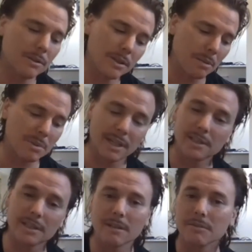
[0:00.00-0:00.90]
I plan
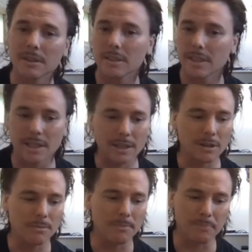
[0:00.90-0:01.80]
to definitely
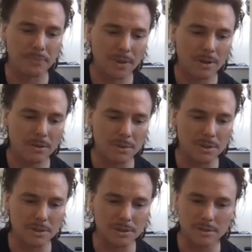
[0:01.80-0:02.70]

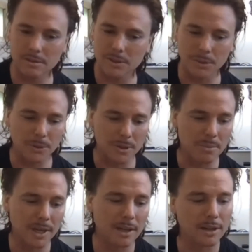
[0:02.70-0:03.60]
tour a
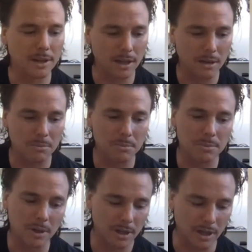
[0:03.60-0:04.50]
bit.
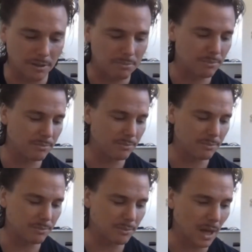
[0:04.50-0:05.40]

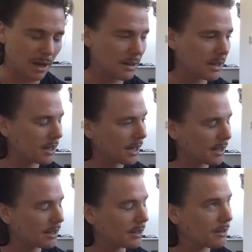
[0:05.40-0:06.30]
I
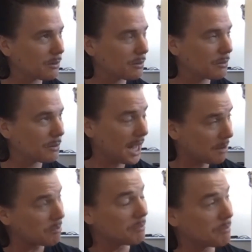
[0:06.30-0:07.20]

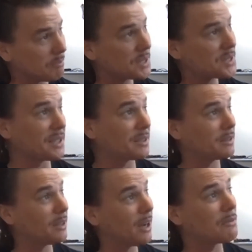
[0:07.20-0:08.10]
am missing
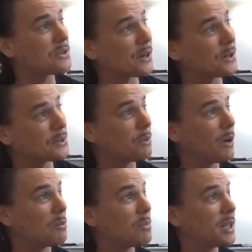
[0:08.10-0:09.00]
live shows
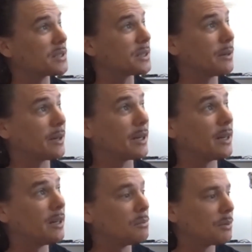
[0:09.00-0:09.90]
quite a bit, so I
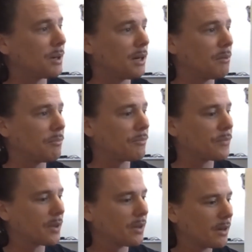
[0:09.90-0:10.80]
hope
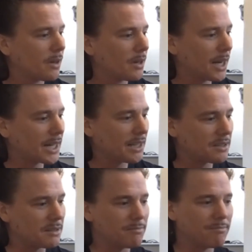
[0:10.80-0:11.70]
I
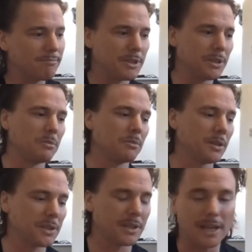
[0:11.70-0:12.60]
can do
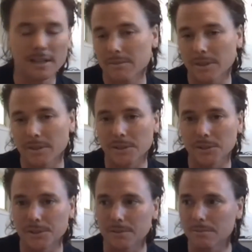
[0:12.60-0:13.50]
lots of that very
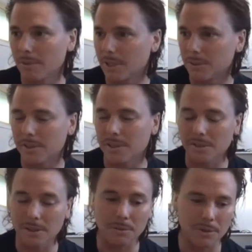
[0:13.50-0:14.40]
soon when all this is
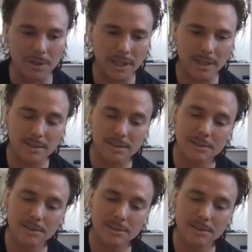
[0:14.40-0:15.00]
over, I guess.